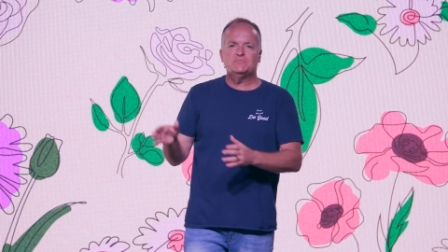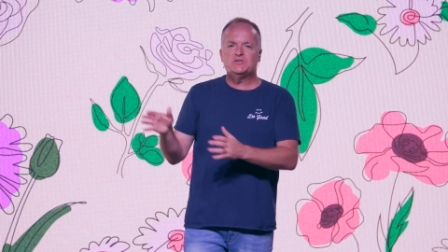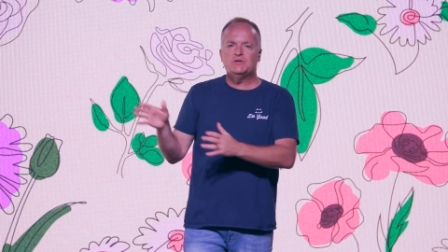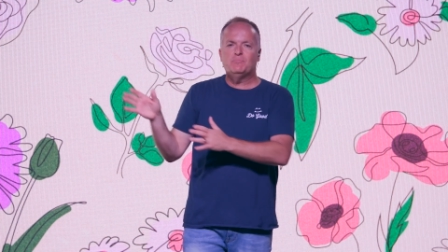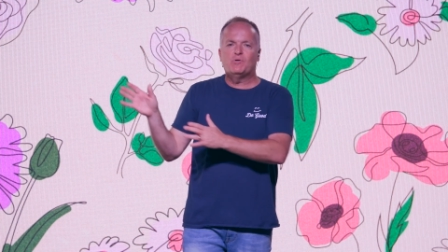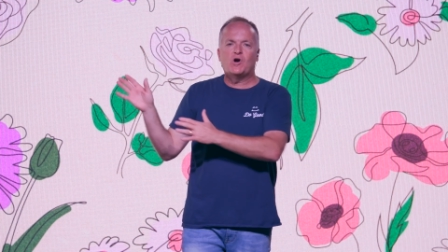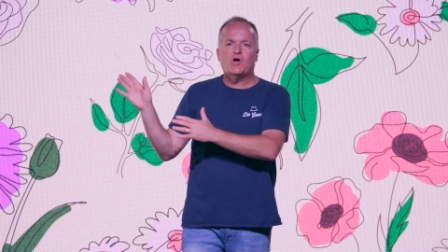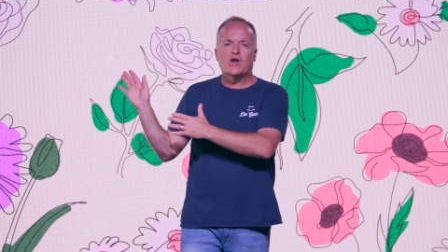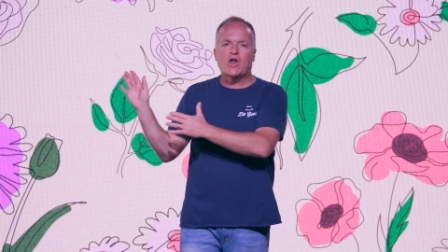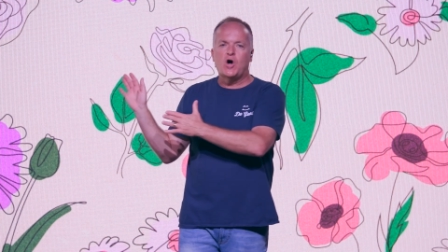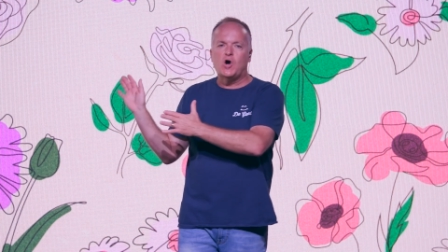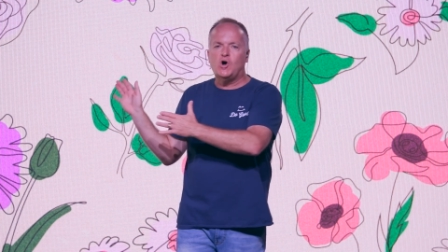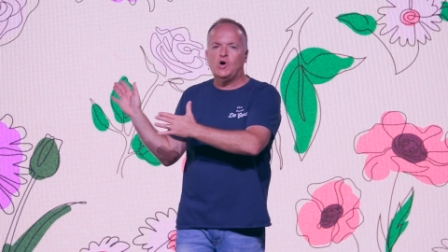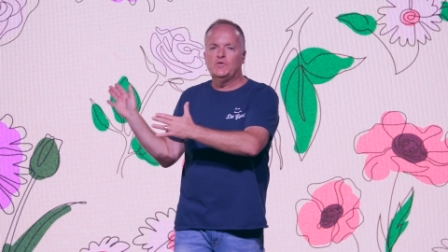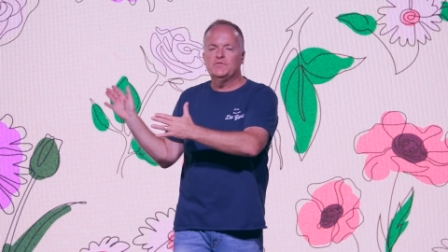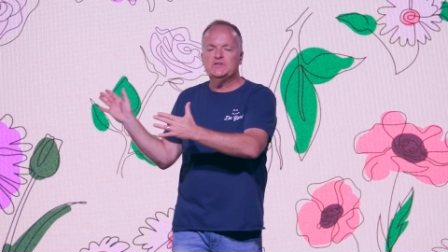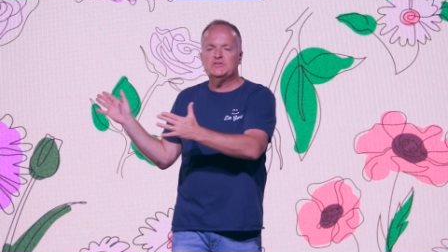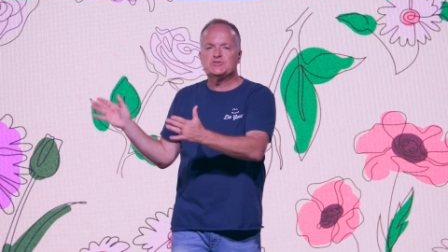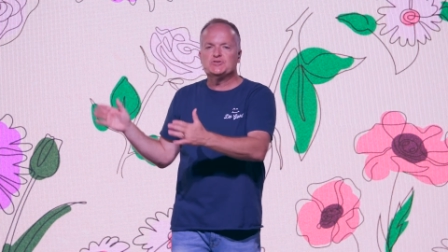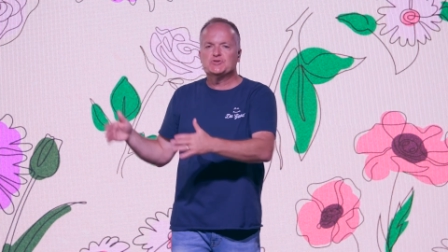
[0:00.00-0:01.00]
She brought all
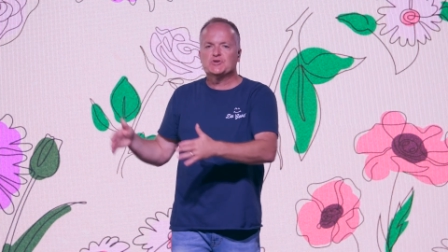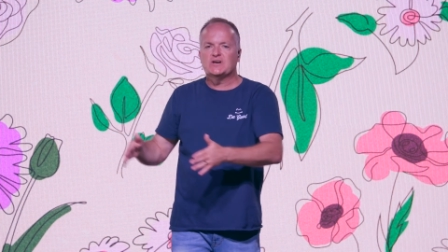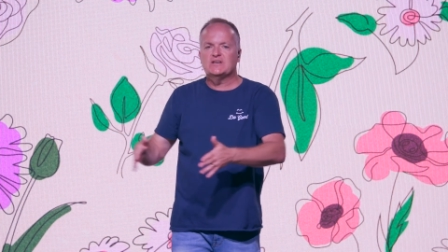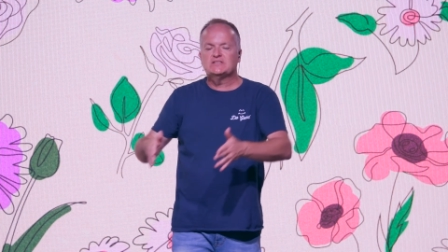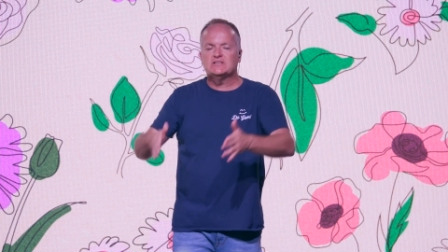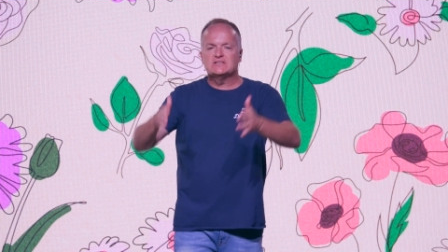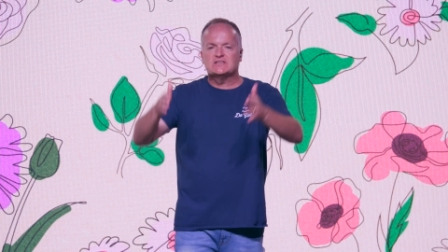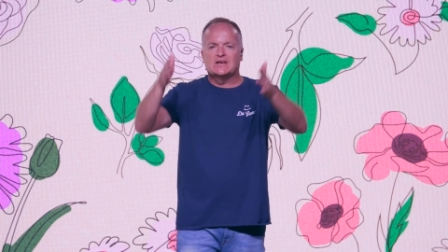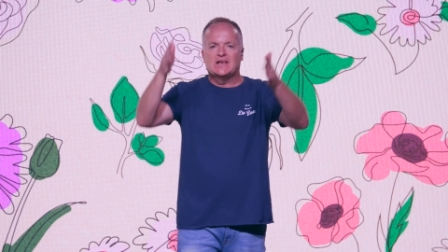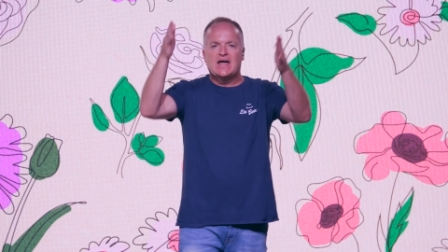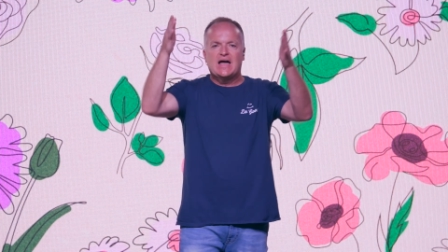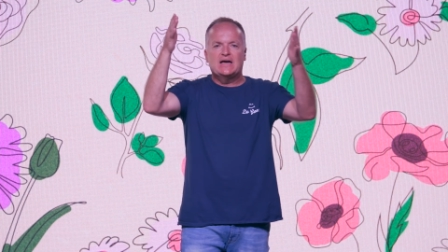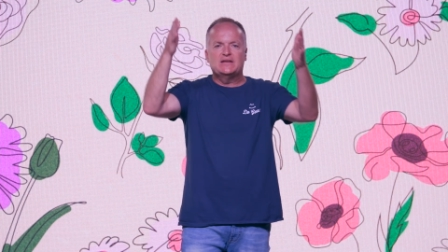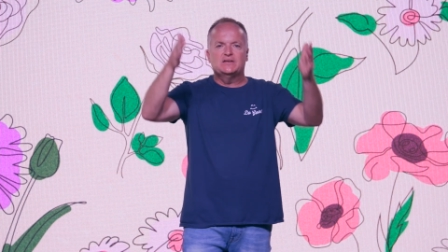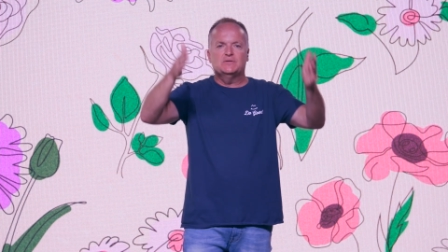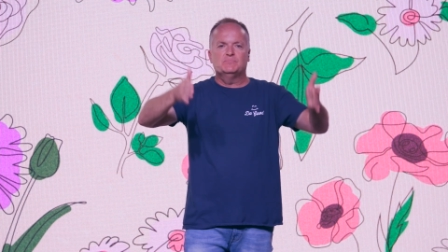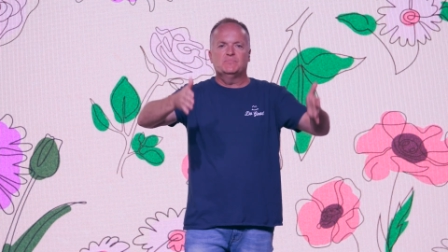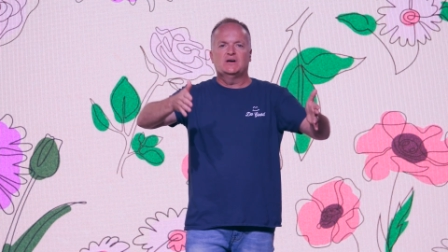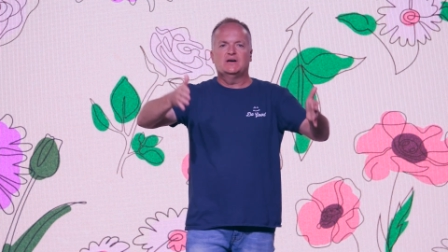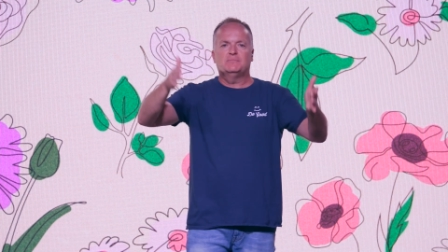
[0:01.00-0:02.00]
these dresses, lined
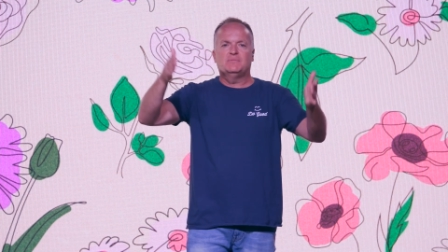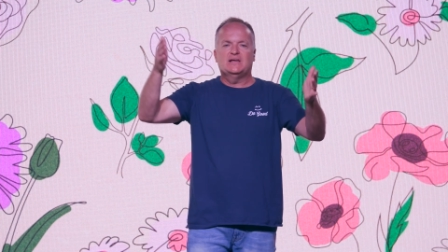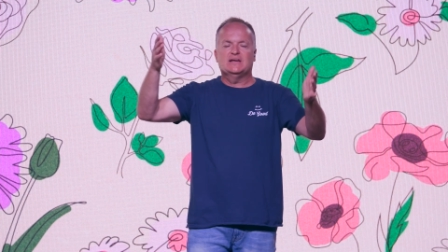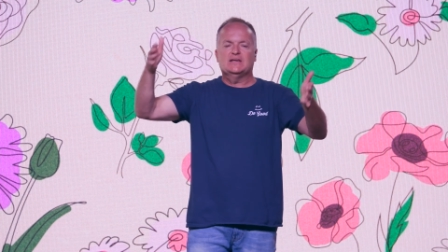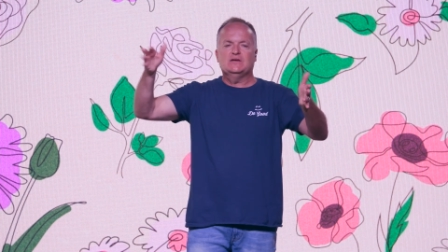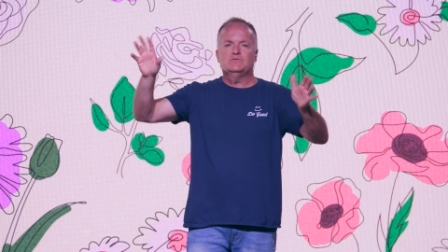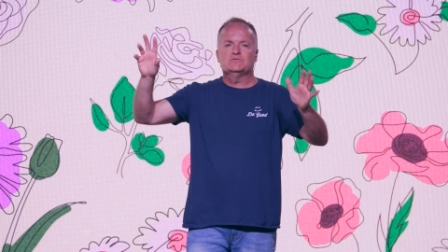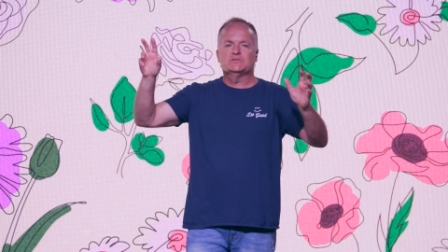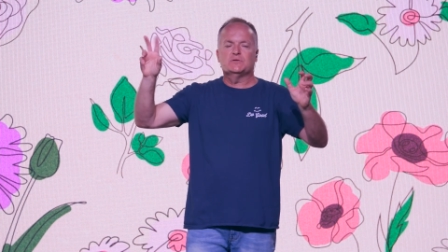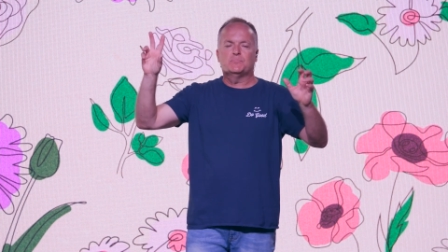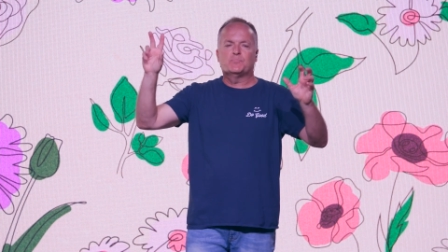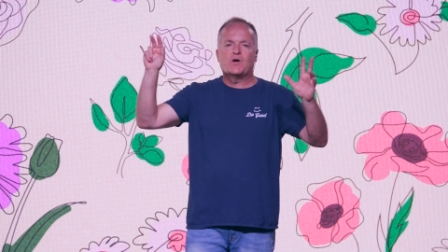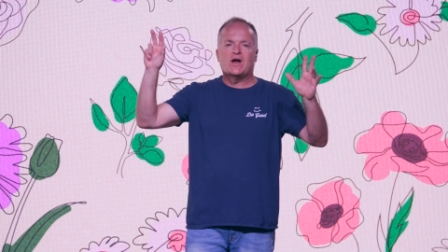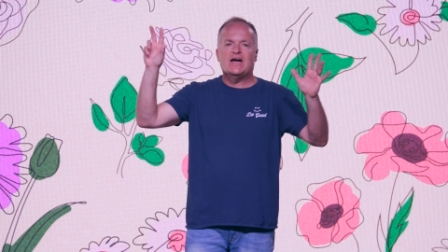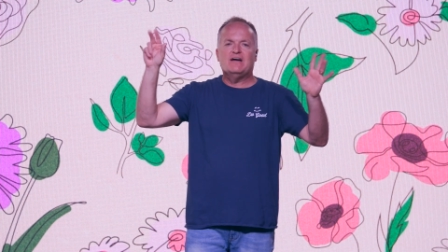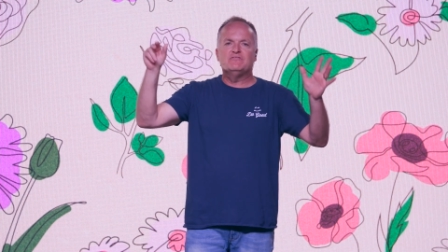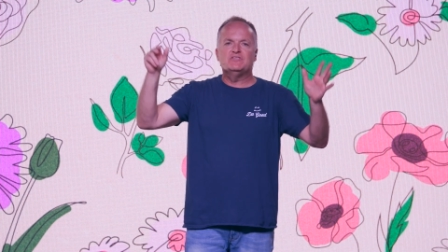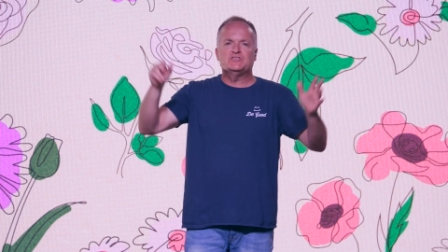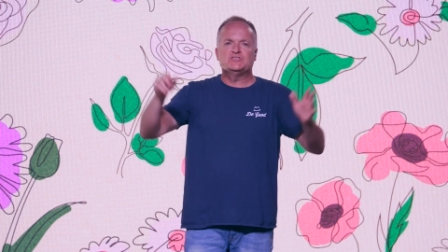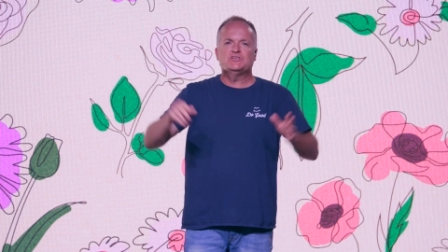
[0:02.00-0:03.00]
them up like it was a
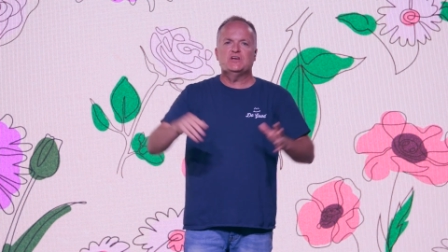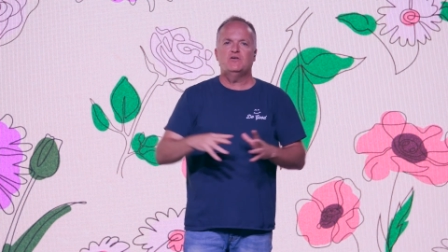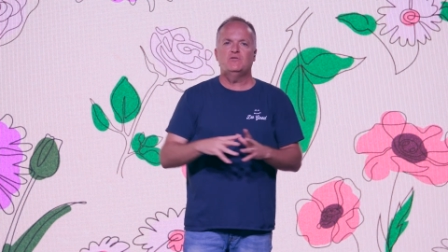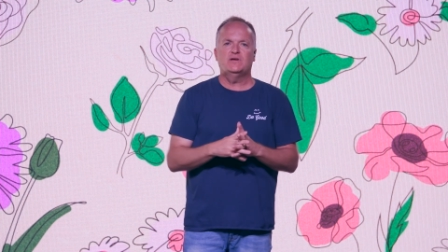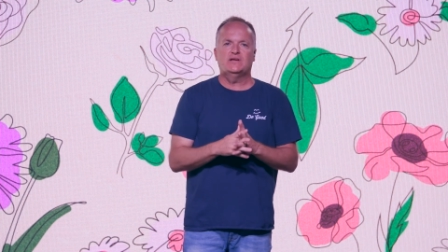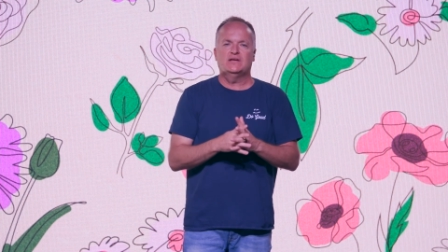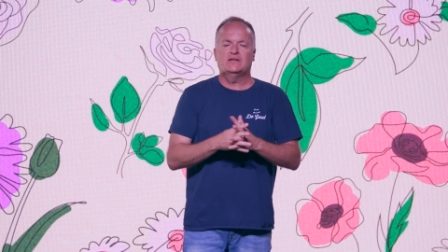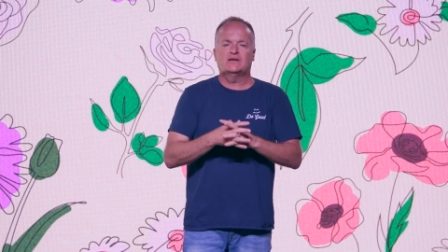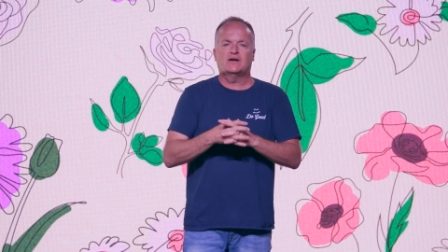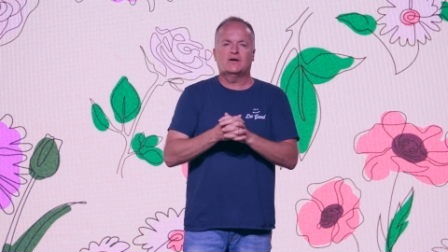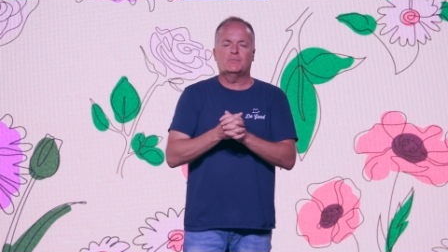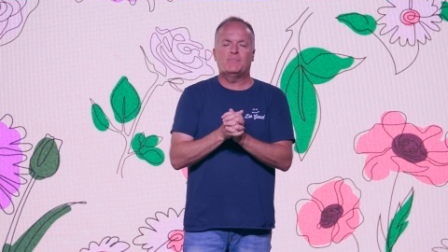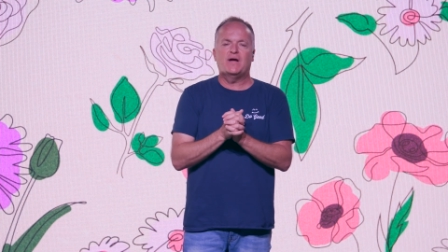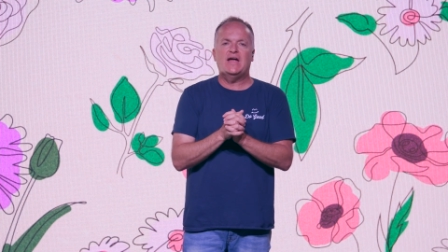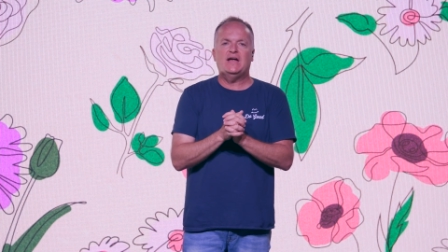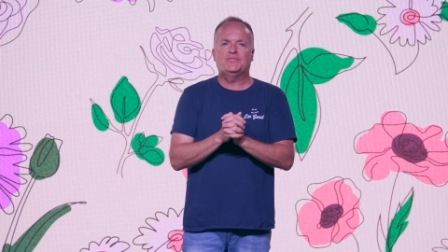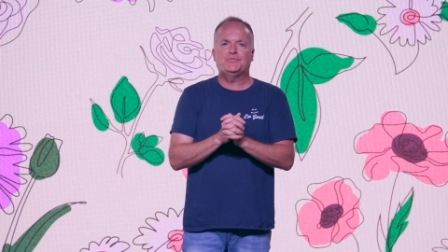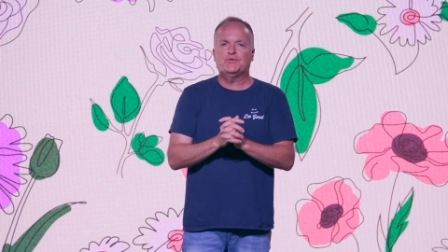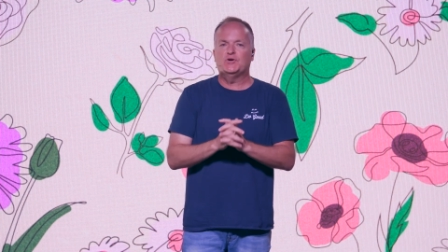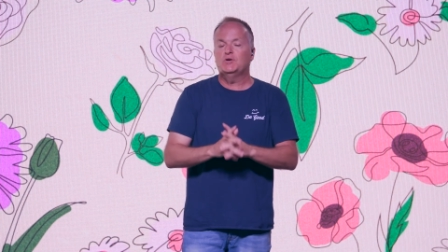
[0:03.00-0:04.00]
private showing in our
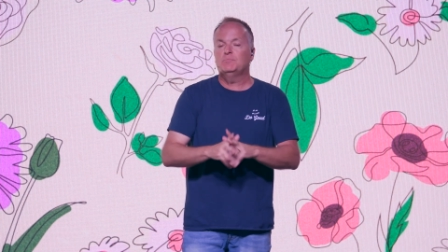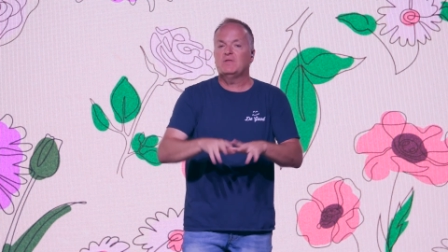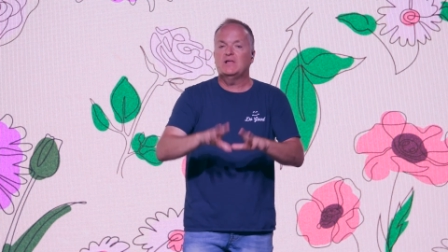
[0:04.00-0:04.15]
bathroom.